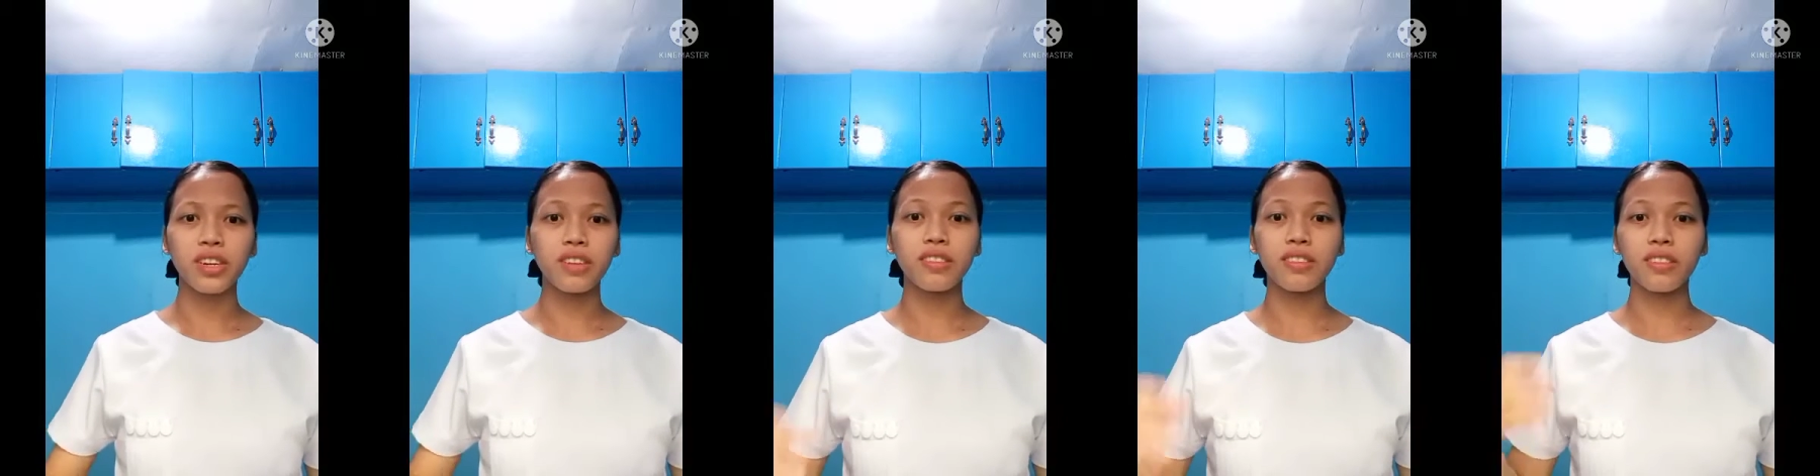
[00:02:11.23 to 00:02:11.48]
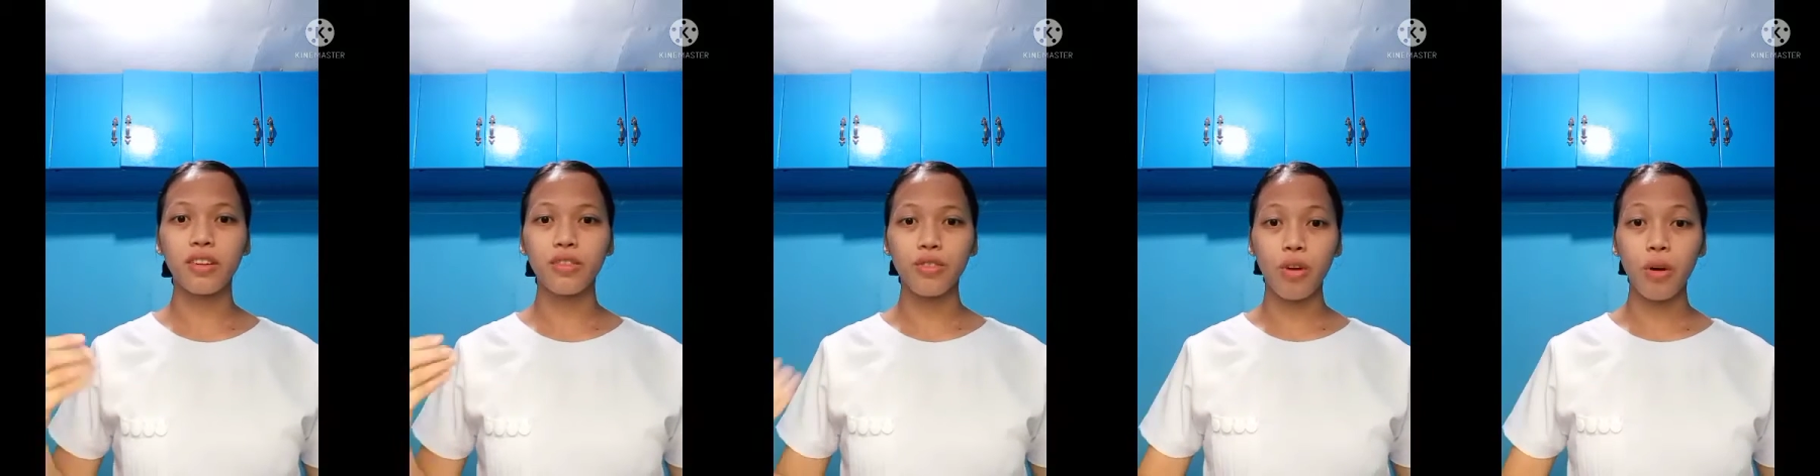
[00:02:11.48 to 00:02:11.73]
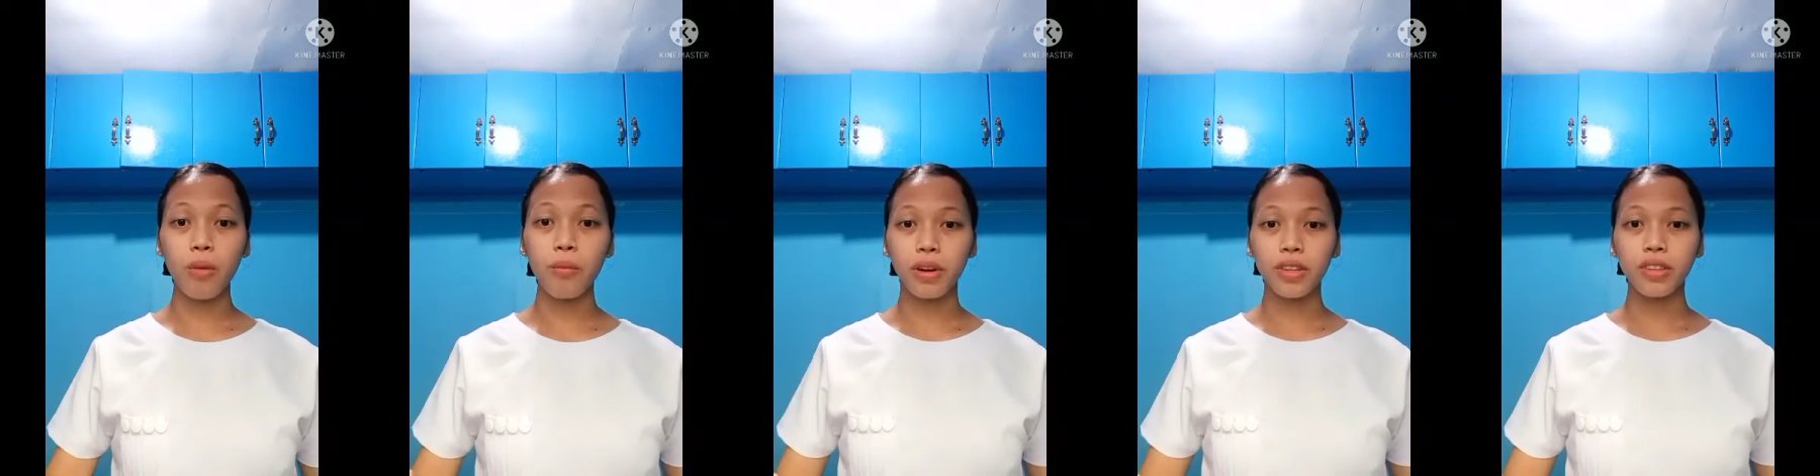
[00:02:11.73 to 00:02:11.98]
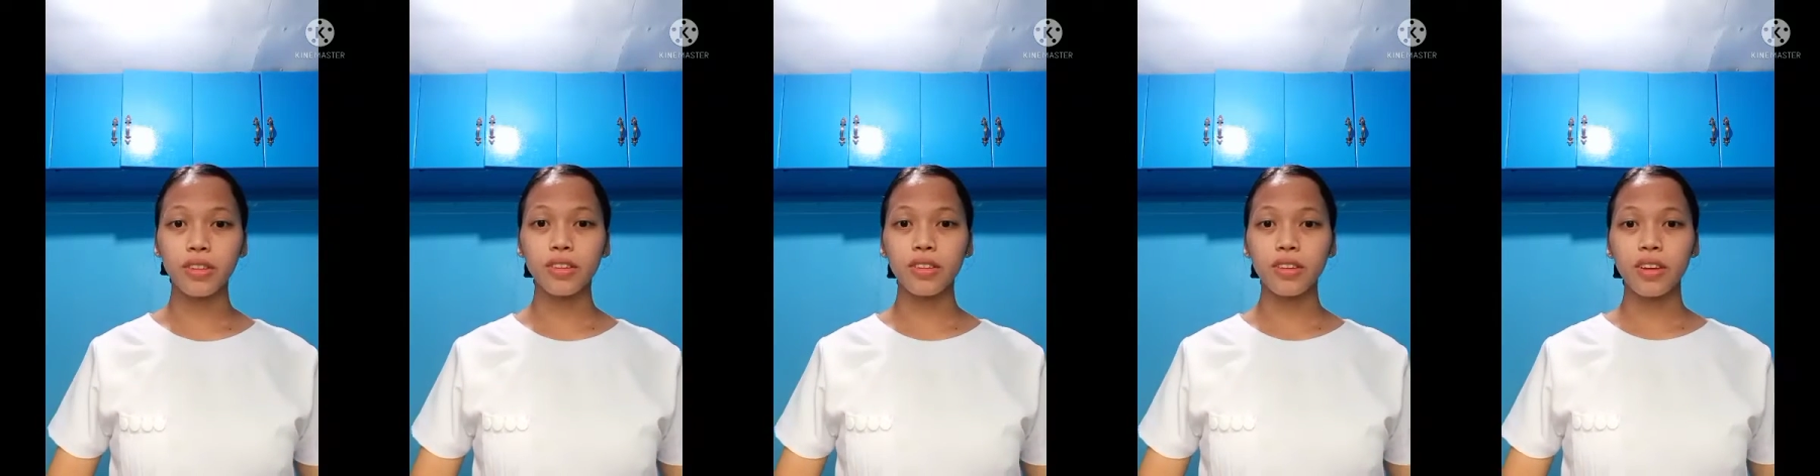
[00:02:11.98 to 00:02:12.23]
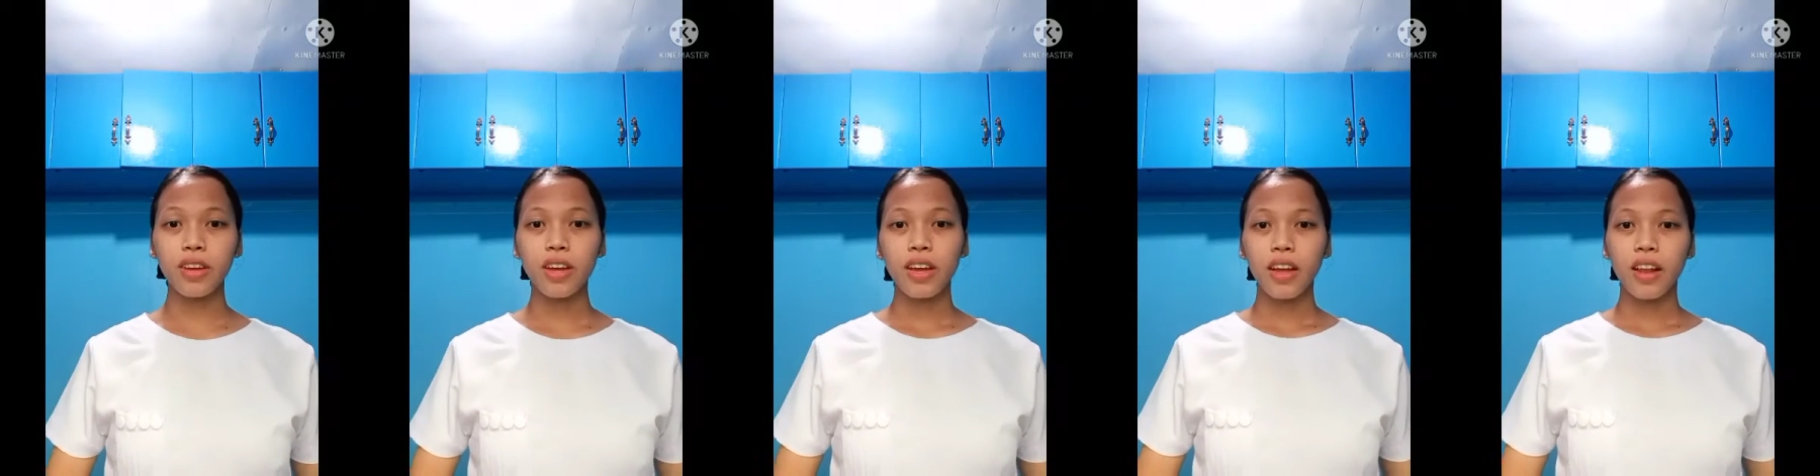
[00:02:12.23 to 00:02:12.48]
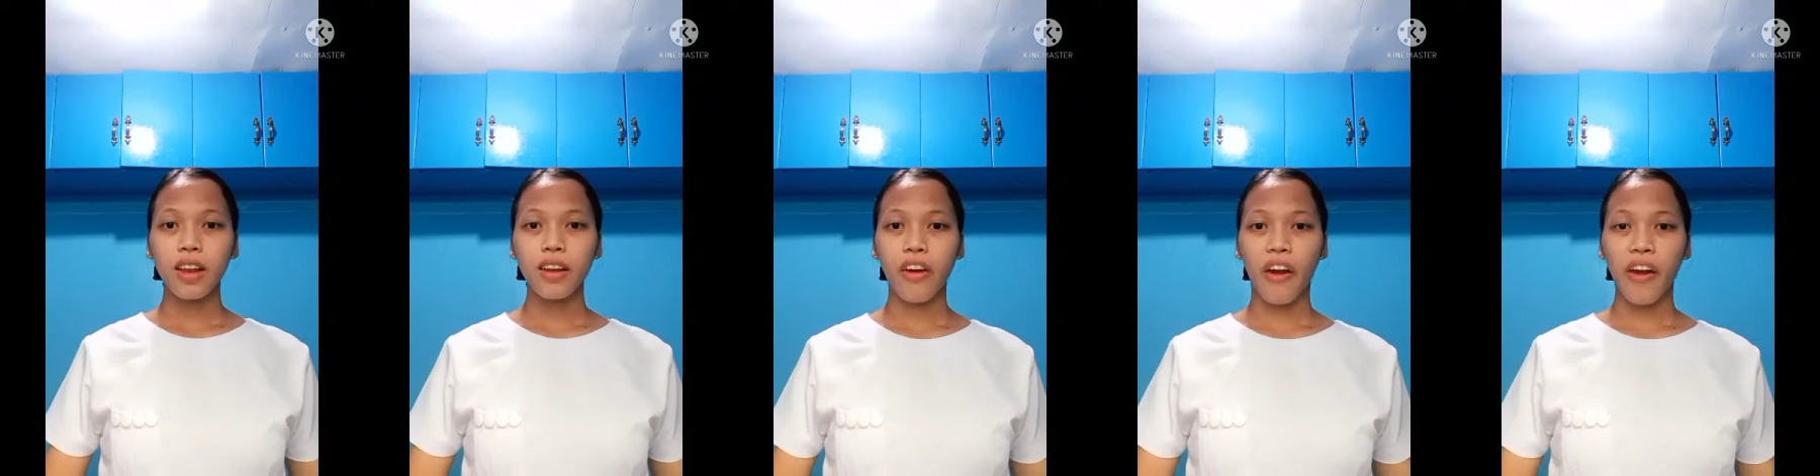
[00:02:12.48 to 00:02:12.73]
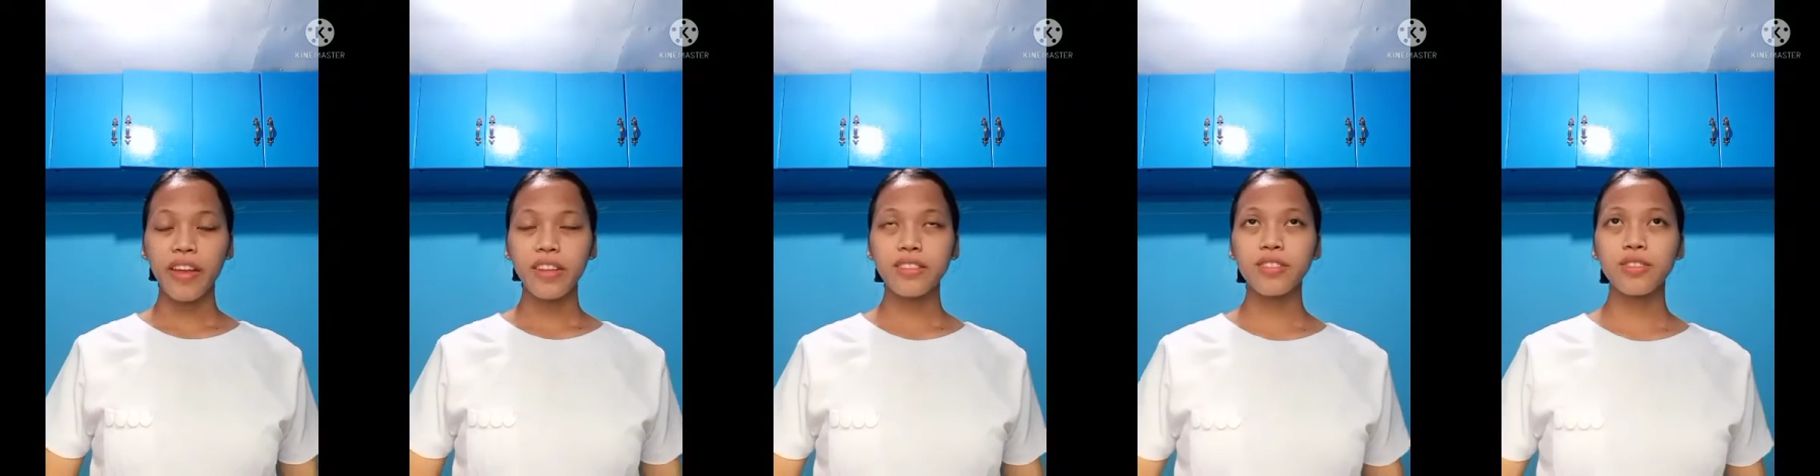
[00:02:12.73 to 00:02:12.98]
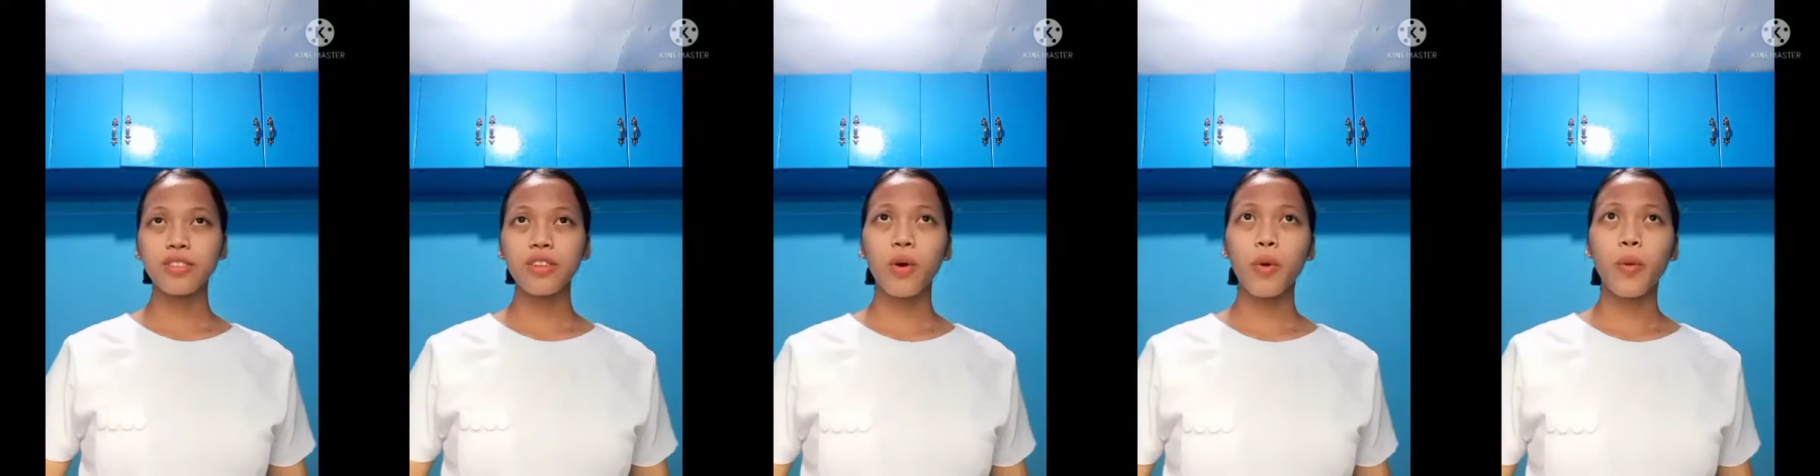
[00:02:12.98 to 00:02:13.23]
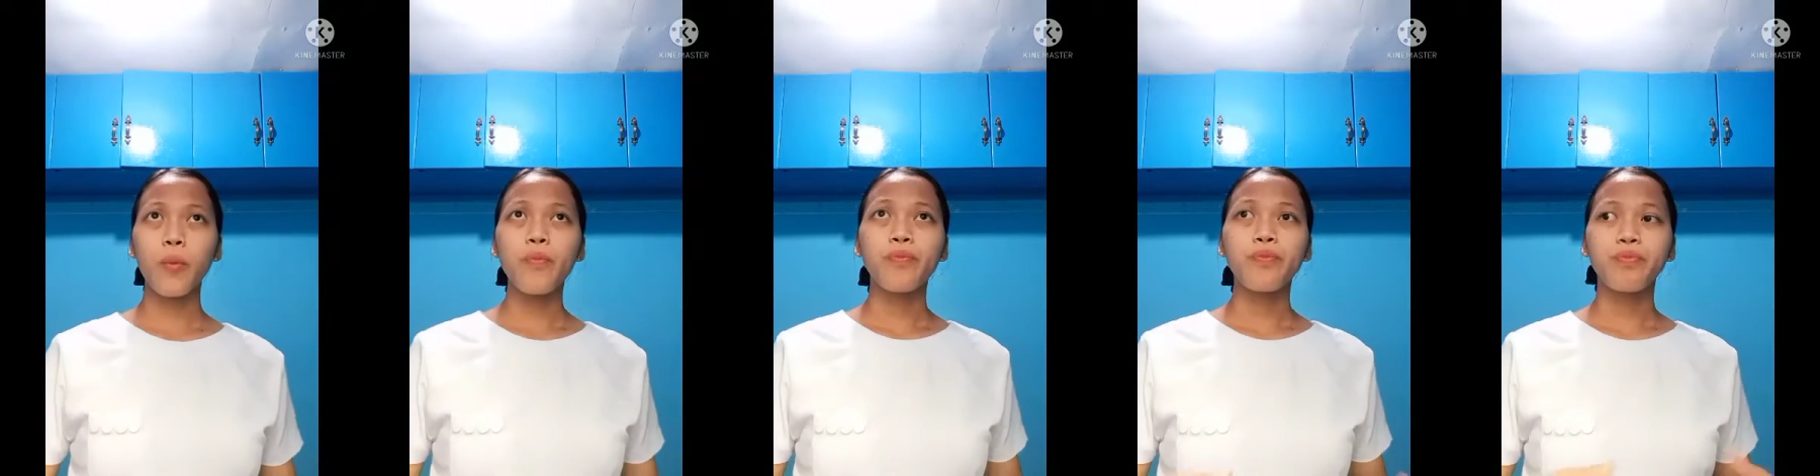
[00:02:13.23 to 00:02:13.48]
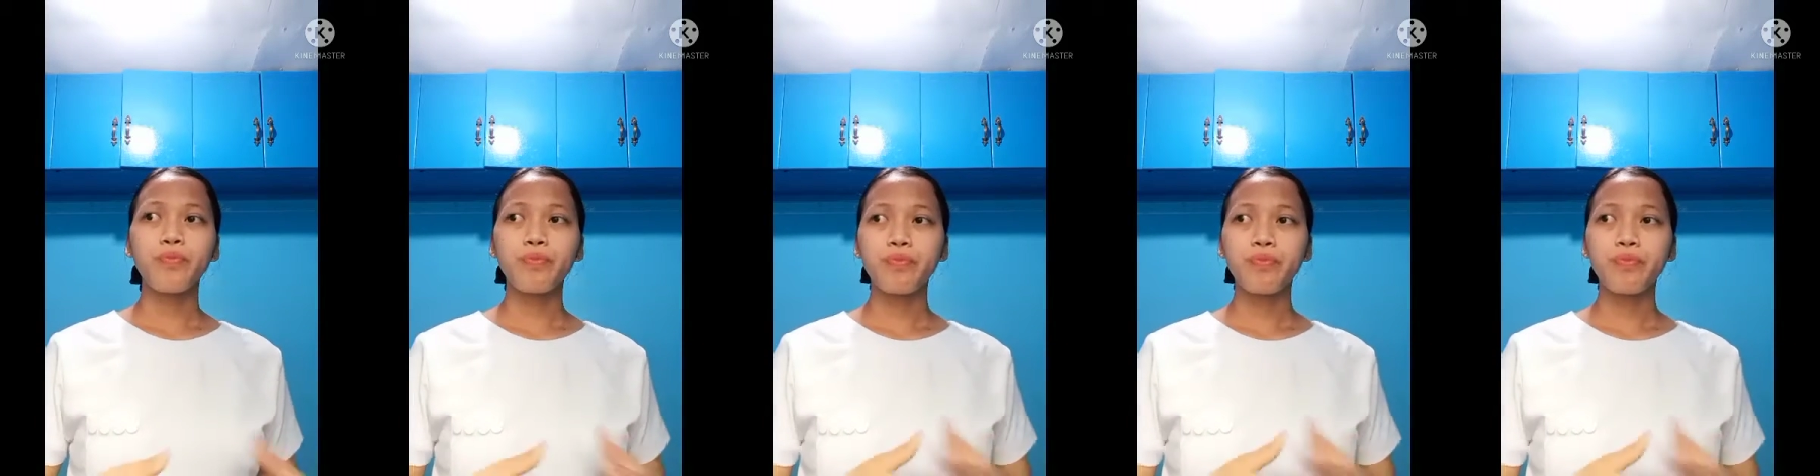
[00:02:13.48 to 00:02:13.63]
just a robot, right? So